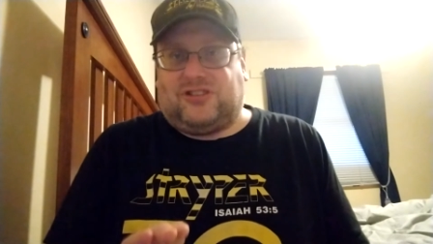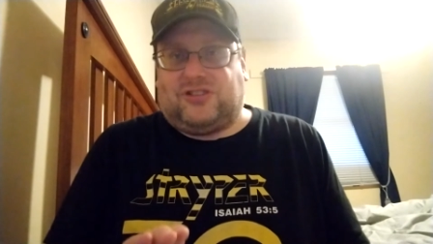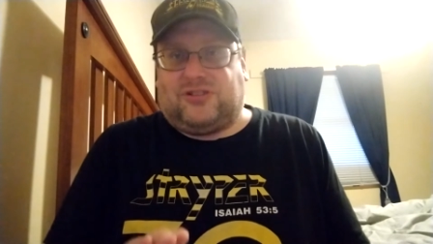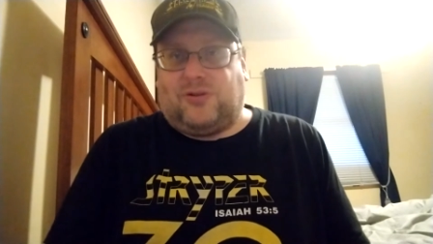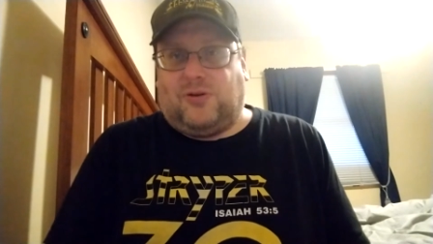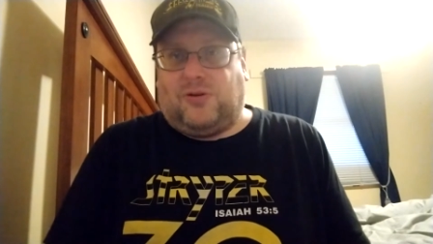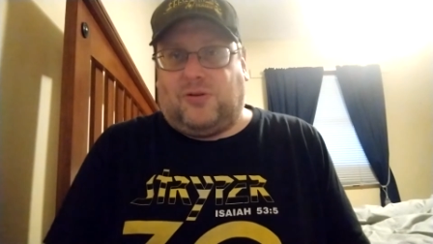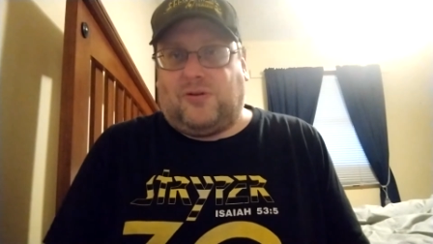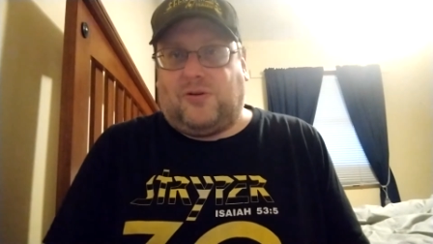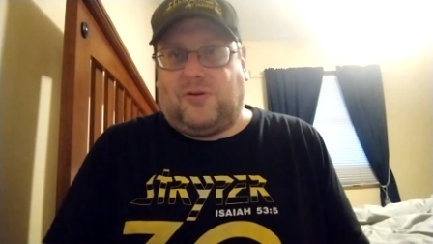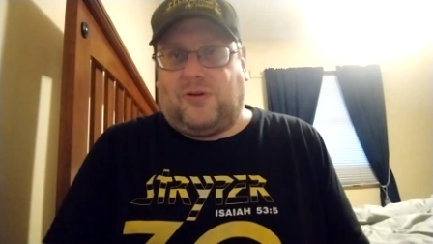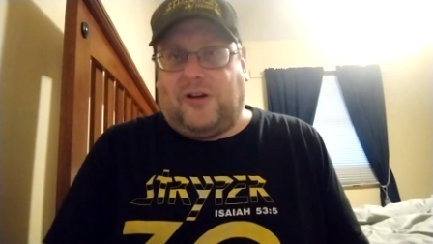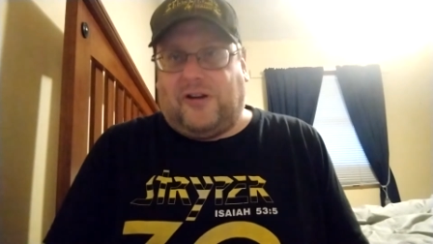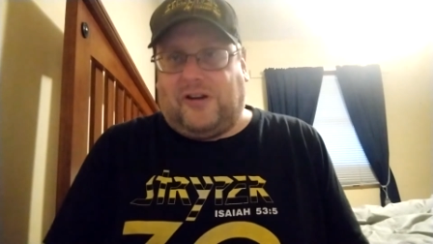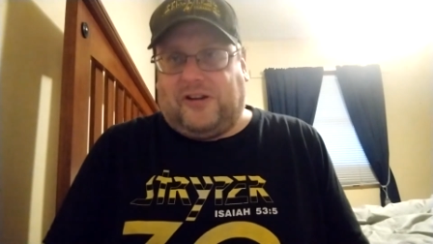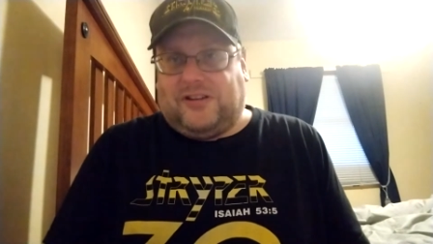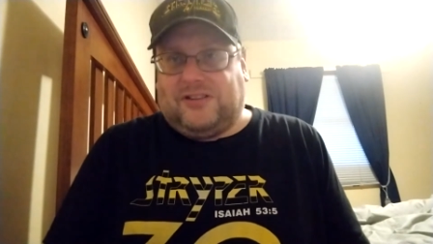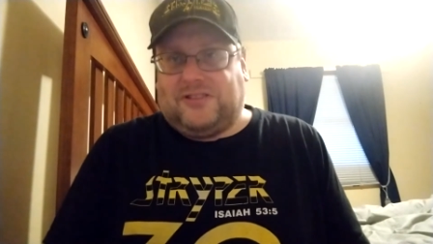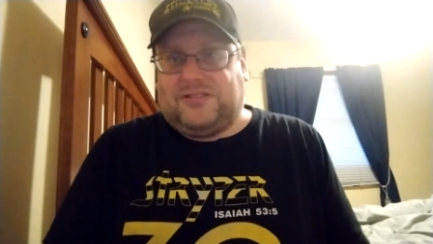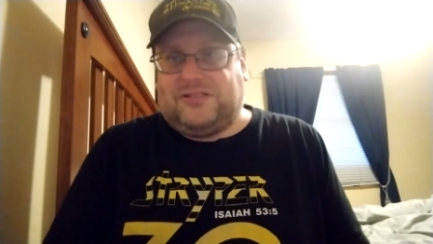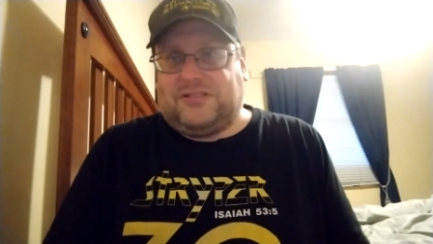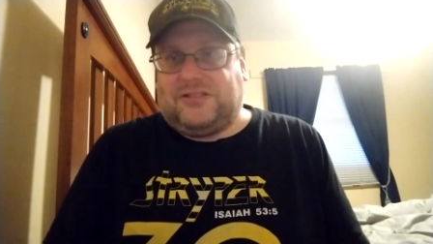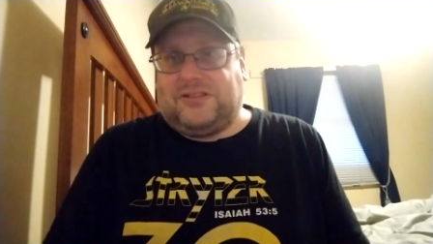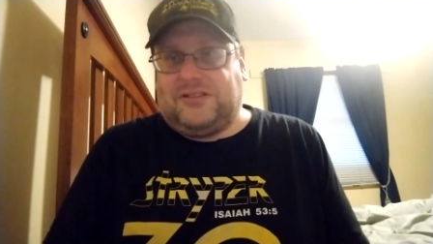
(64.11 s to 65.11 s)
solo
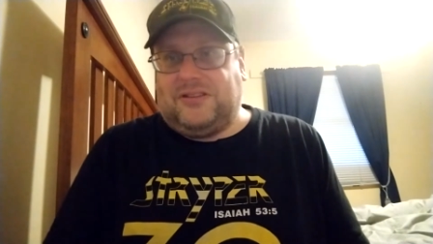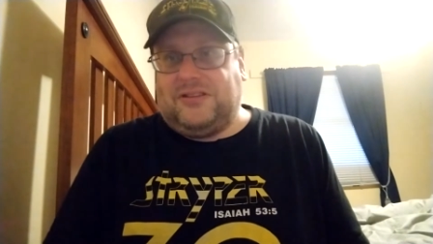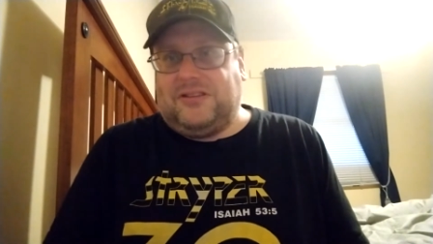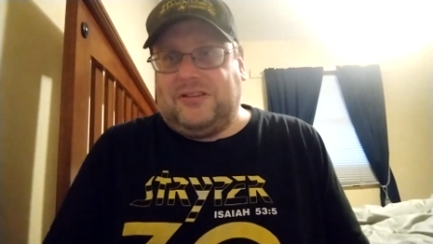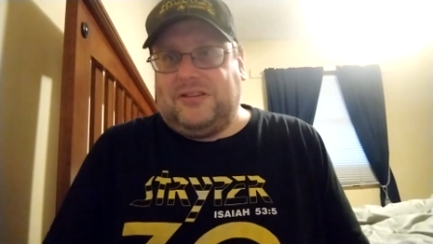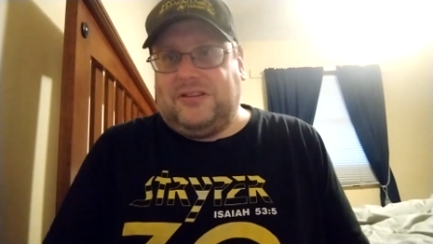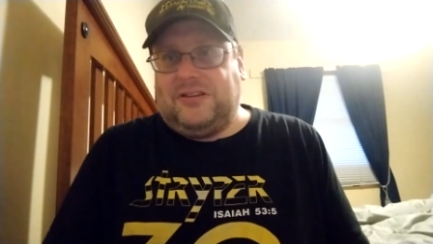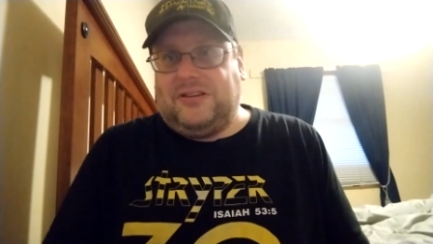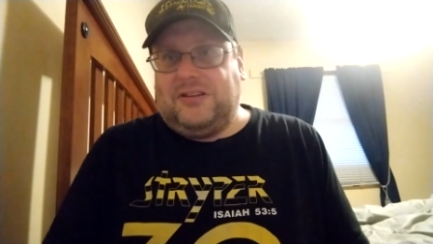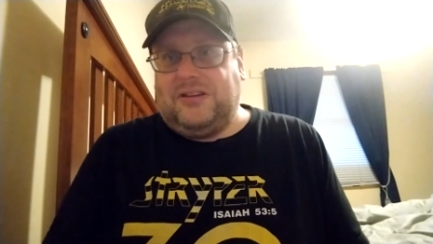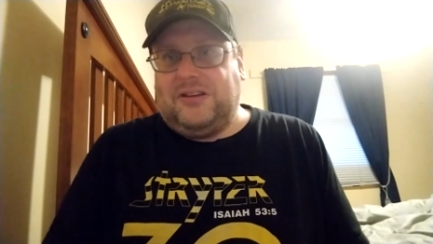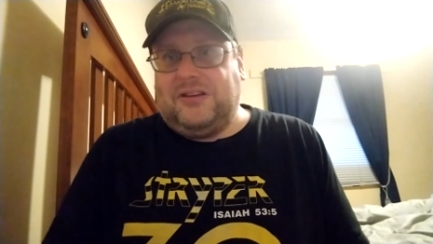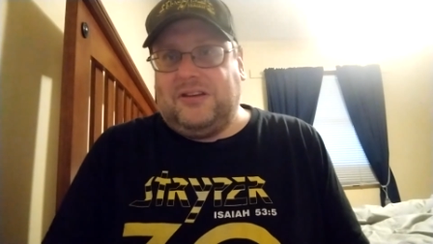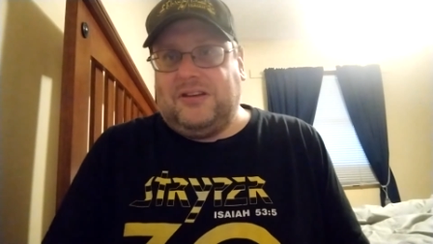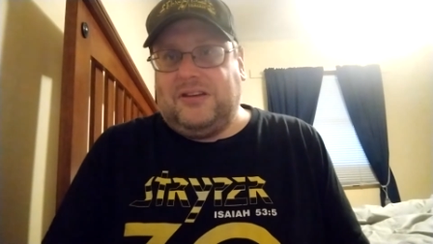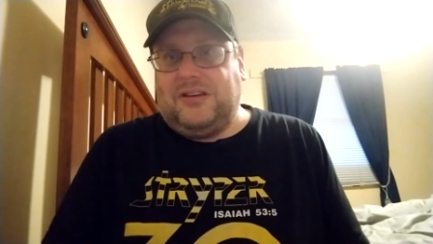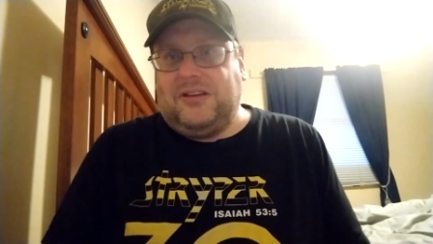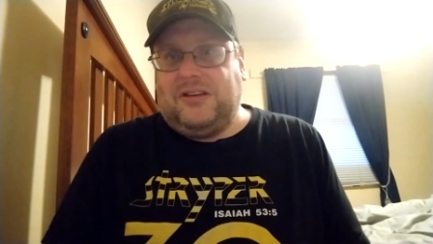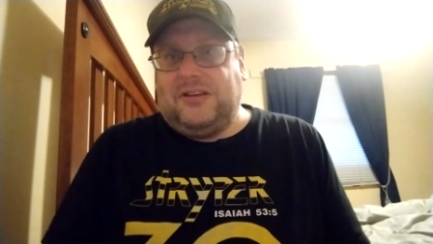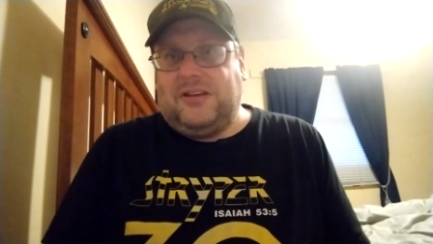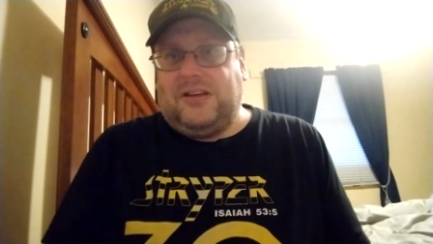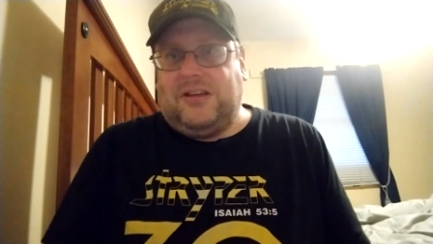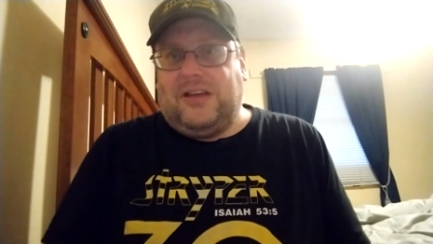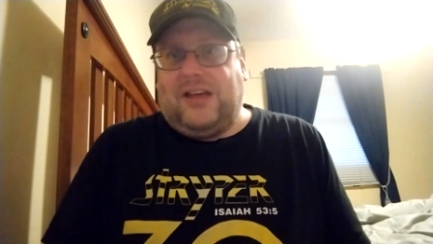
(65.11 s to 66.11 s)
artist.
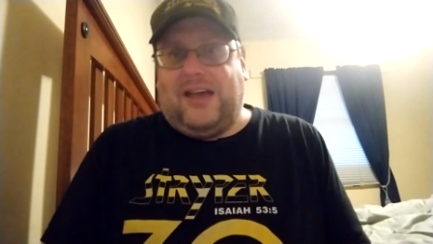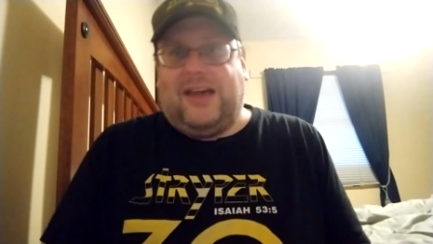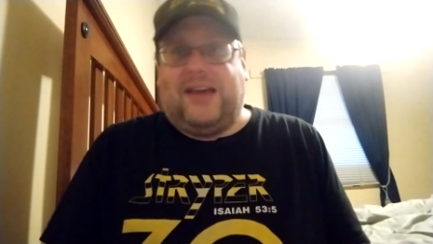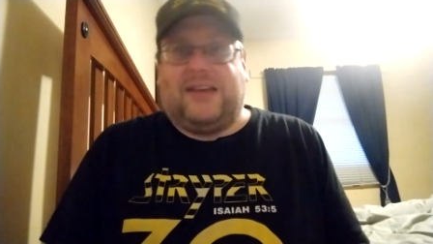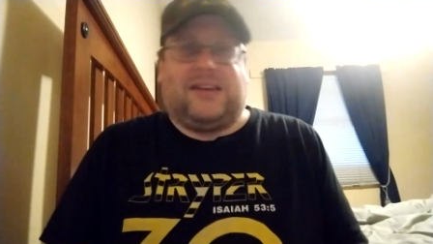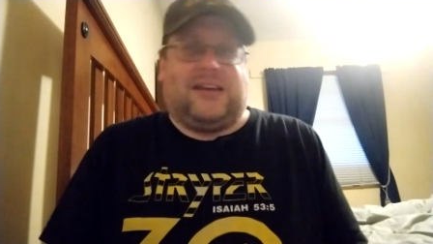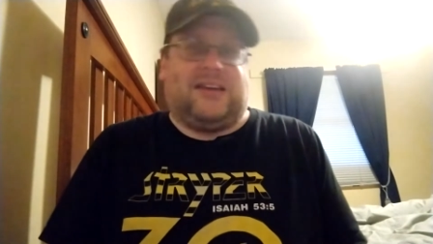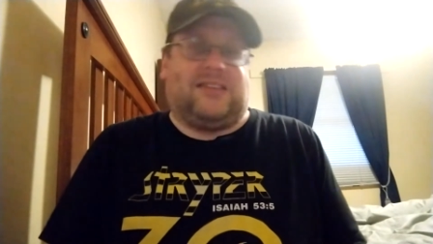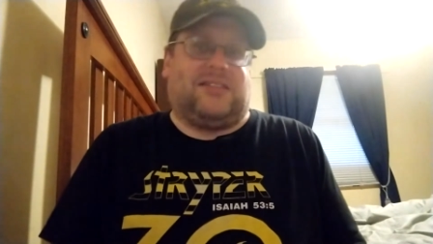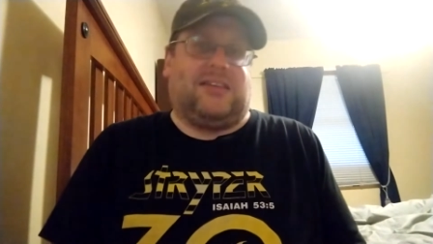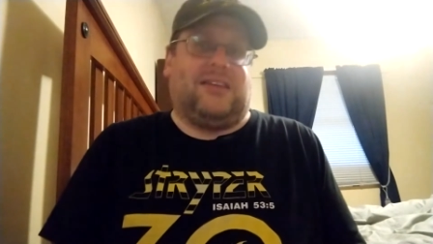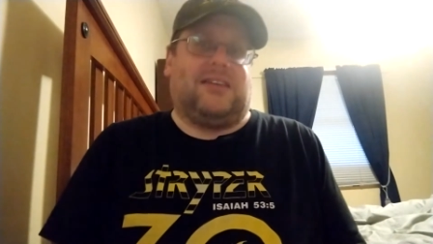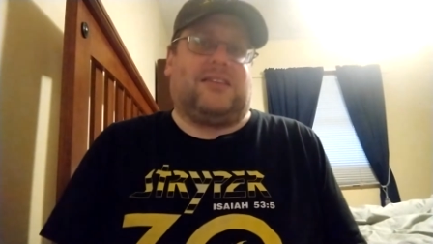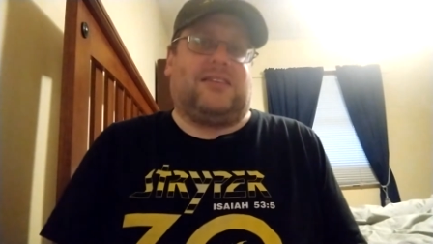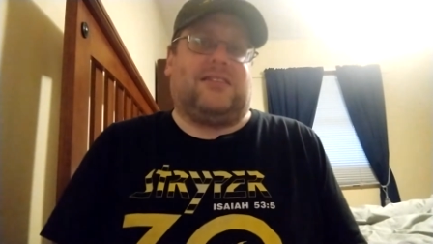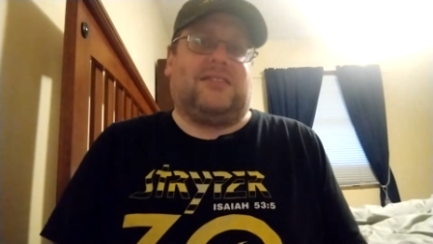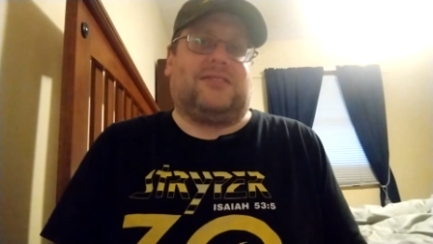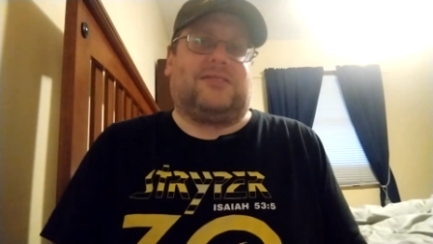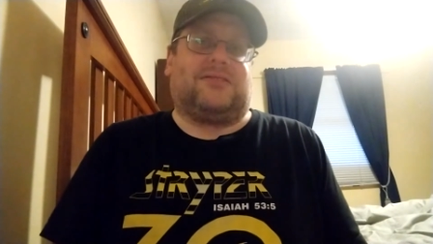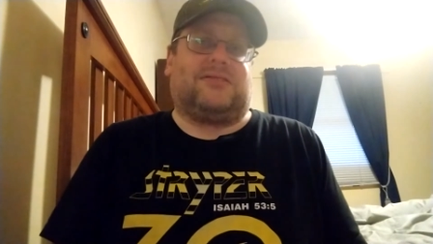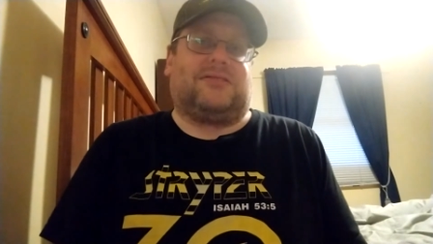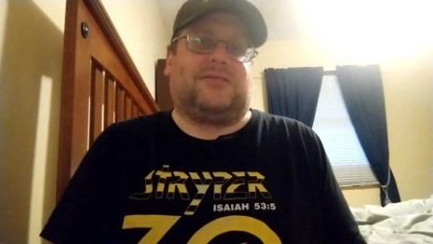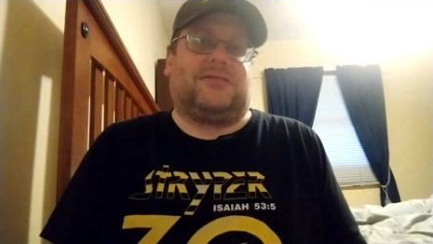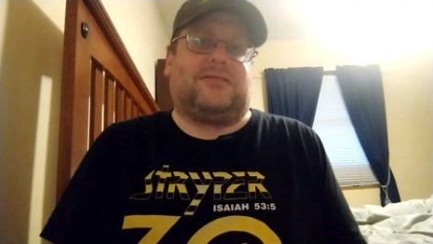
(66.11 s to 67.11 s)
And I think
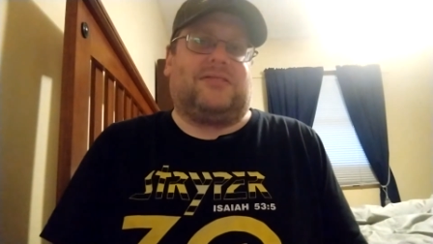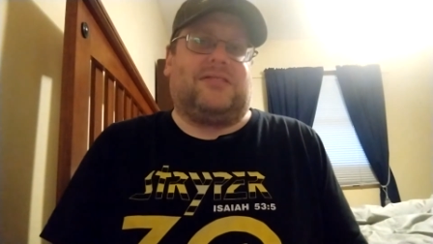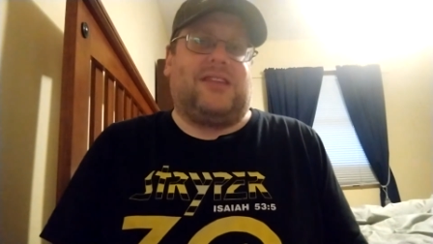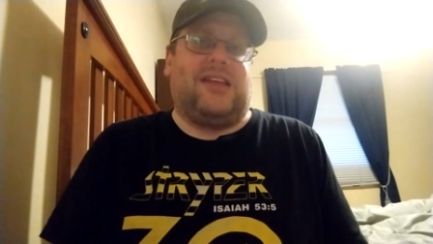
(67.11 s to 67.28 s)
his